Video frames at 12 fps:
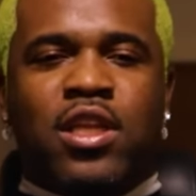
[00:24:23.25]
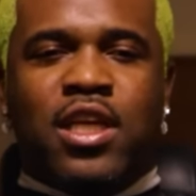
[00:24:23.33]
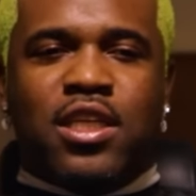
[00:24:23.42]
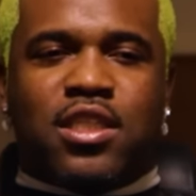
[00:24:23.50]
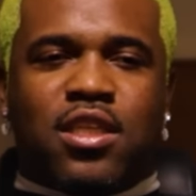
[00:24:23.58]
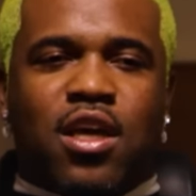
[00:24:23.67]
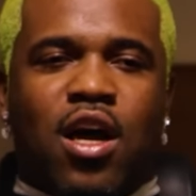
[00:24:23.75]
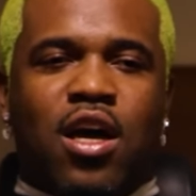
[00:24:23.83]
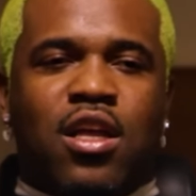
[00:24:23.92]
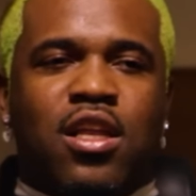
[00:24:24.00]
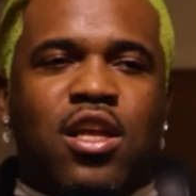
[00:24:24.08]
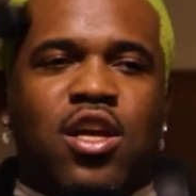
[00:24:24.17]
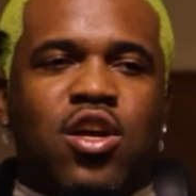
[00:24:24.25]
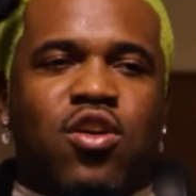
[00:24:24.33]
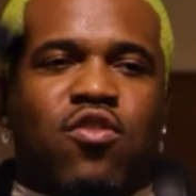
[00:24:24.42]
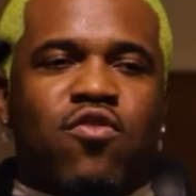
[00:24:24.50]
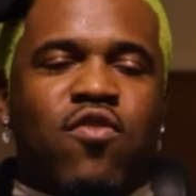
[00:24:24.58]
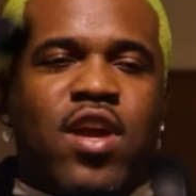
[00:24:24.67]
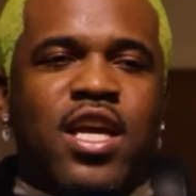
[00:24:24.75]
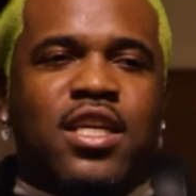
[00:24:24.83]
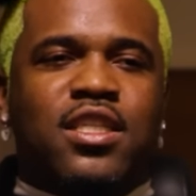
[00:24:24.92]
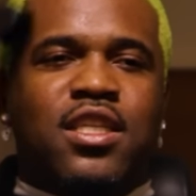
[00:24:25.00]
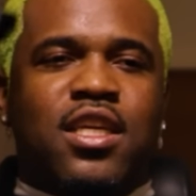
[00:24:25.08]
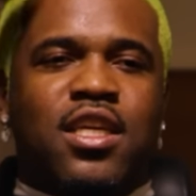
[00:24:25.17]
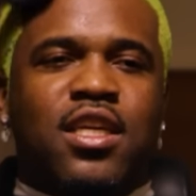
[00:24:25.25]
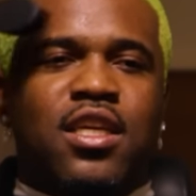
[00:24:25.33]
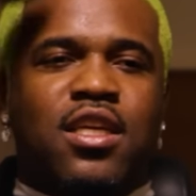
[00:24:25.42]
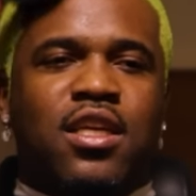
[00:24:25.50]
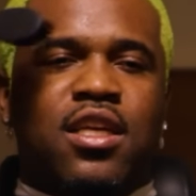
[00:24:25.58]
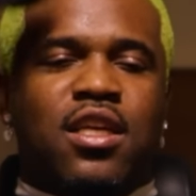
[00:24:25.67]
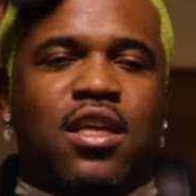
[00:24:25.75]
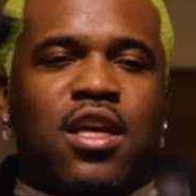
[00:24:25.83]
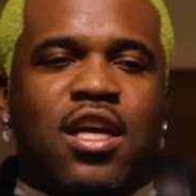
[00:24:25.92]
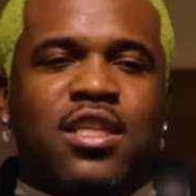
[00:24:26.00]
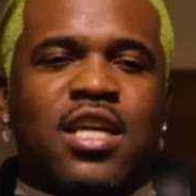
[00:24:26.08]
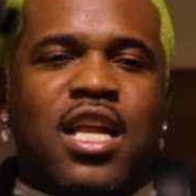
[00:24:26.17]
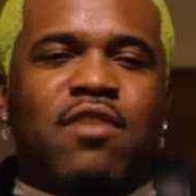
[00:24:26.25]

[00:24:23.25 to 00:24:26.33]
of these crazy, it's not